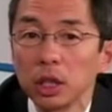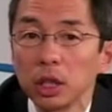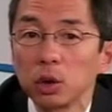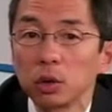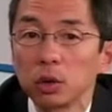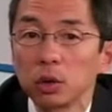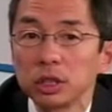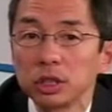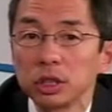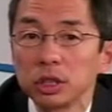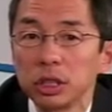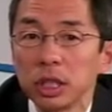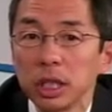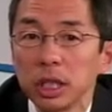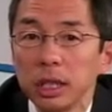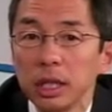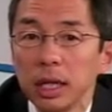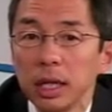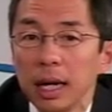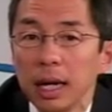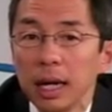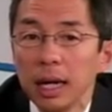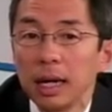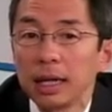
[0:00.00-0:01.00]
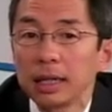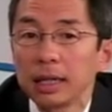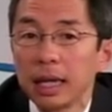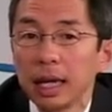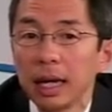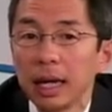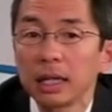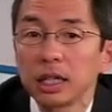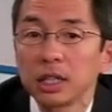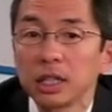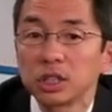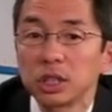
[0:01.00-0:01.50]
you can see,
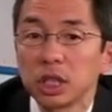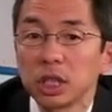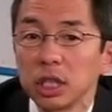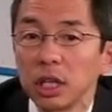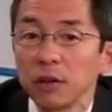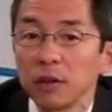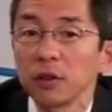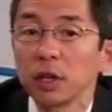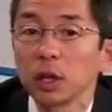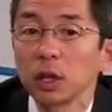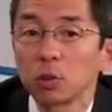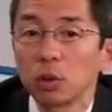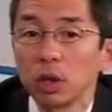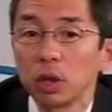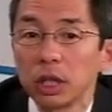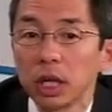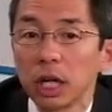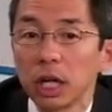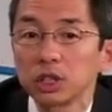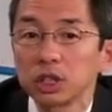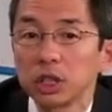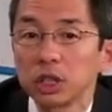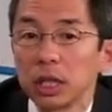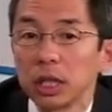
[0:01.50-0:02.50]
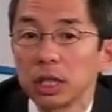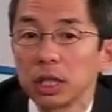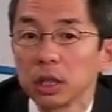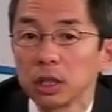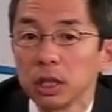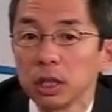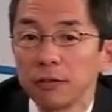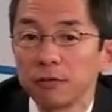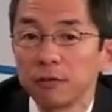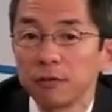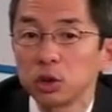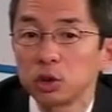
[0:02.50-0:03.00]
again, a significant reduction in the
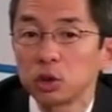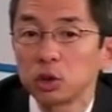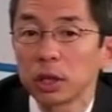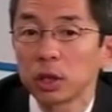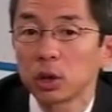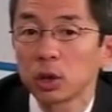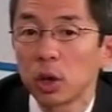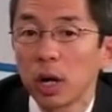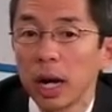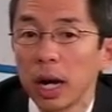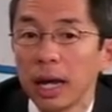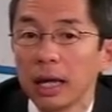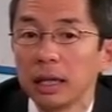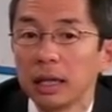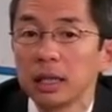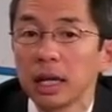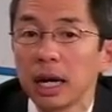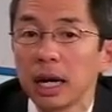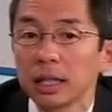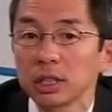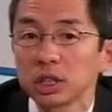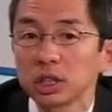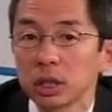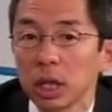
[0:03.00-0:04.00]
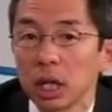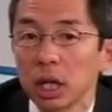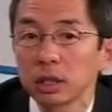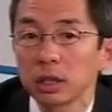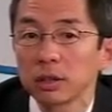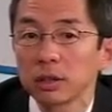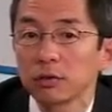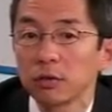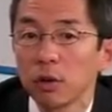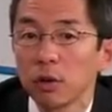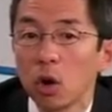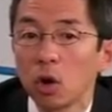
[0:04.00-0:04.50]
left ventricular end diastolic
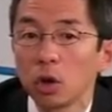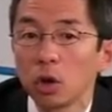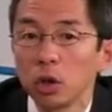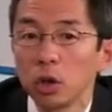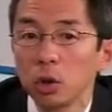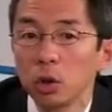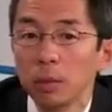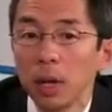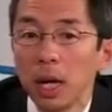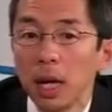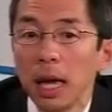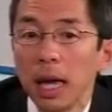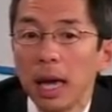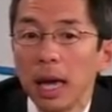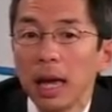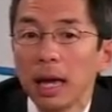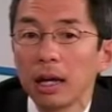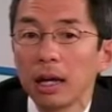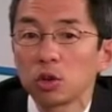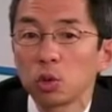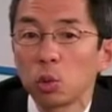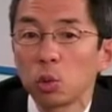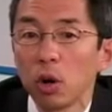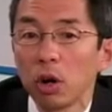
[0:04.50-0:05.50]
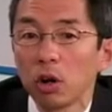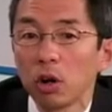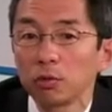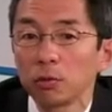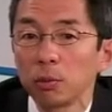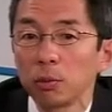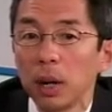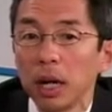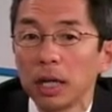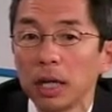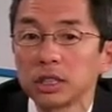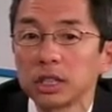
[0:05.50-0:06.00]
volume at 12
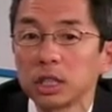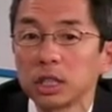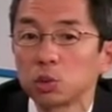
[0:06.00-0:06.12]
months,